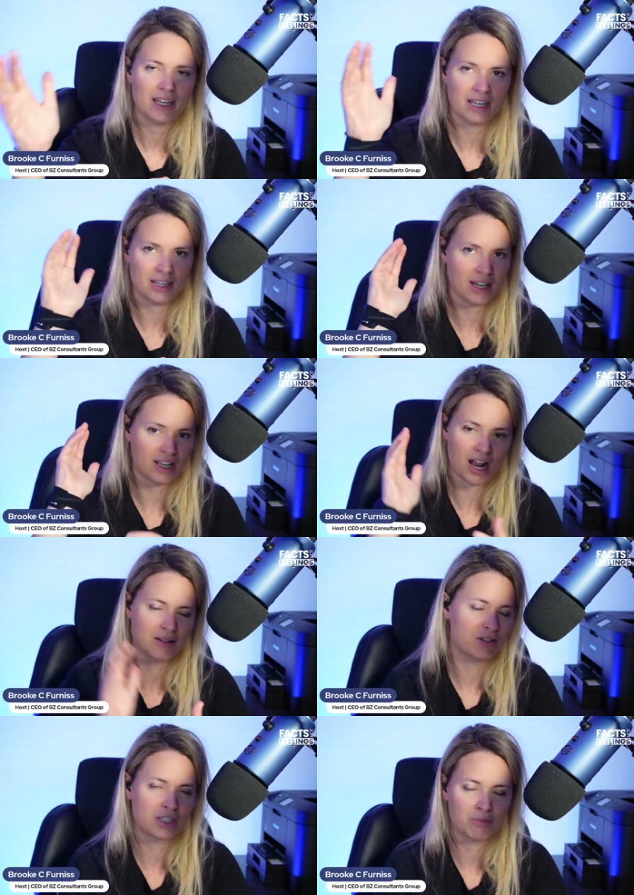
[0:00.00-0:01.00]
I
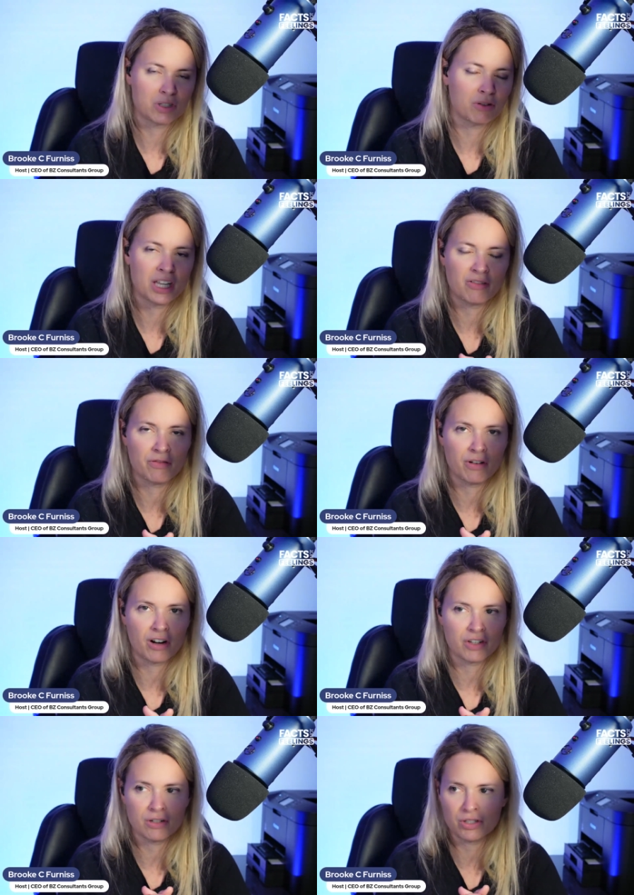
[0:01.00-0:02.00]
just am so thankful for all of you.